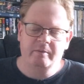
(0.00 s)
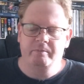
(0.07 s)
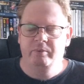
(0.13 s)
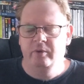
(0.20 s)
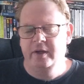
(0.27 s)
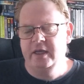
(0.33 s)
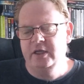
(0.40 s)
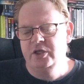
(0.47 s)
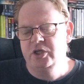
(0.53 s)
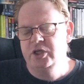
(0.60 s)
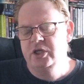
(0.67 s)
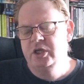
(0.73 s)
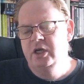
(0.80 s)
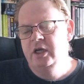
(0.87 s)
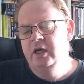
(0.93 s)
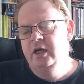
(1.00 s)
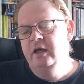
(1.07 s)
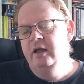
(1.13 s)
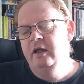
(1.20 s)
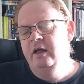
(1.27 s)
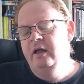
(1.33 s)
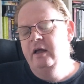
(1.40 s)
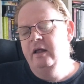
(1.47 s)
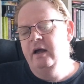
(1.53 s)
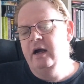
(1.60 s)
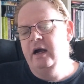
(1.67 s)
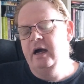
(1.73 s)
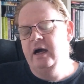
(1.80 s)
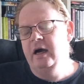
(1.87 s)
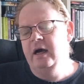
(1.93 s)
bridge
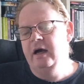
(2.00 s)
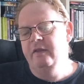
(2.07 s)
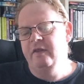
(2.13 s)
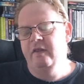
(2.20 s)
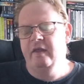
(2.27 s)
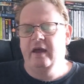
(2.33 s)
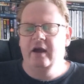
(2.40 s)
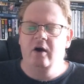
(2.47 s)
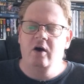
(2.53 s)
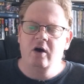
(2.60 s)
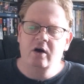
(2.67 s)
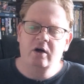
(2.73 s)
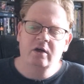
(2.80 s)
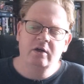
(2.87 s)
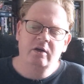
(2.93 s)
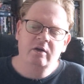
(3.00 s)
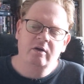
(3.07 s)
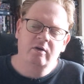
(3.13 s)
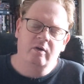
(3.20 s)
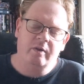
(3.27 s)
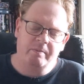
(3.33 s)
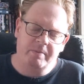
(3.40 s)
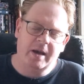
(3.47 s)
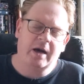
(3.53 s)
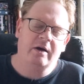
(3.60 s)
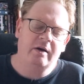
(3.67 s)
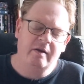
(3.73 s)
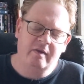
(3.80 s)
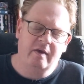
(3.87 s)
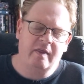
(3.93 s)
that they are on, or the
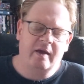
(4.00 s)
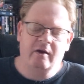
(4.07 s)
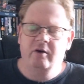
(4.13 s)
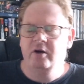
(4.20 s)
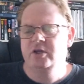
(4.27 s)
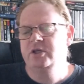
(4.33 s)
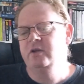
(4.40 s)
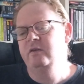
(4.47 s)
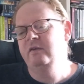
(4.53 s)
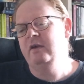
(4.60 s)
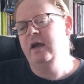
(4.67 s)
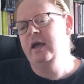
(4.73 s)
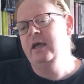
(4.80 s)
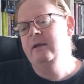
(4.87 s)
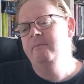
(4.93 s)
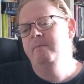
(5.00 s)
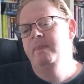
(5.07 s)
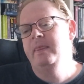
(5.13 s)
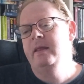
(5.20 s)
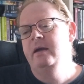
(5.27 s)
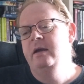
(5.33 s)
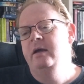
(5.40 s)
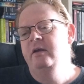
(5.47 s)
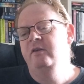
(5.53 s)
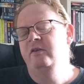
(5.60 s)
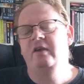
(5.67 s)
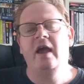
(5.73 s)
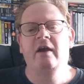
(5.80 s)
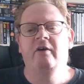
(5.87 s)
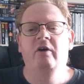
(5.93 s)
balcony that they're on, I should say,
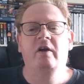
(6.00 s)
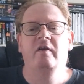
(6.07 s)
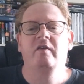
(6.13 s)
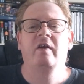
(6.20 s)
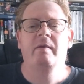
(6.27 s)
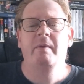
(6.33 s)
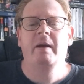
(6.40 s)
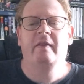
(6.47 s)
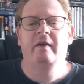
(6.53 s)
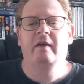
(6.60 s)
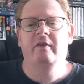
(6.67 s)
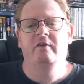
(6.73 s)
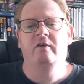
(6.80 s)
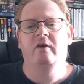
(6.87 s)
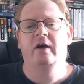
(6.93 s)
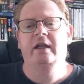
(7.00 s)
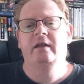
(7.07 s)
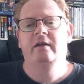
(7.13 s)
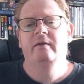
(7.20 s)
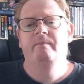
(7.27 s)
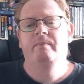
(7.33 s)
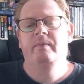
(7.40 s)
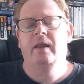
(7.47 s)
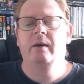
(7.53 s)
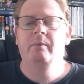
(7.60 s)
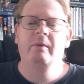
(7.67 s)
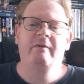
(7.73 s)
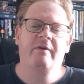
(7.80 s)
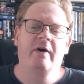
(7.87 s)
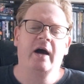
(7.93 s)
Scarecrow doesn't come out the other side. And
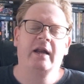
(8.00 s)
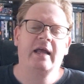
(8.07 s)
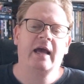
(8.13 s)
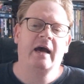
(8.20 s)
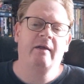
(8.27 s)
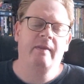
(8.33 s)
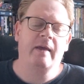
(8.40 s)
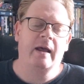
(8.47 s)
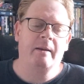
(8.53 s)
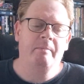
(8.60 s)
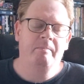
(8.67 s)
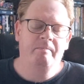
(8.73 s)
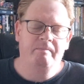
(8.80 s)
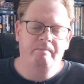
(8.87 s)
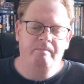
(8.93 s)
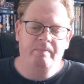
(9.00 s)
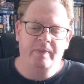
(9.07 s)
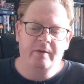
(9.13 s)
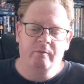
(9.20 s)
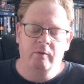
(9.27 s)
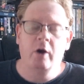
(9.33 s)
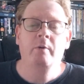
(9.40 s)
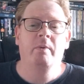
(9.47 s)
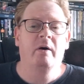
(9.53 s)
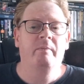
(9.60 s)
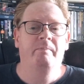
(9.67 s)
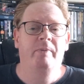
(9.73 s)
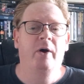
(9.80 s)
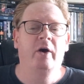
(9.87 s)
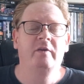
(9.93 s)
we find out that the
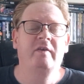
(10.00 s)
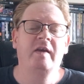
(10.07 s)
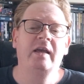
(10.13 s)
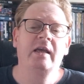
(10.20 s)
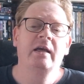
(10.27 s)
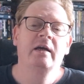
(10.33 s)
robot Bertie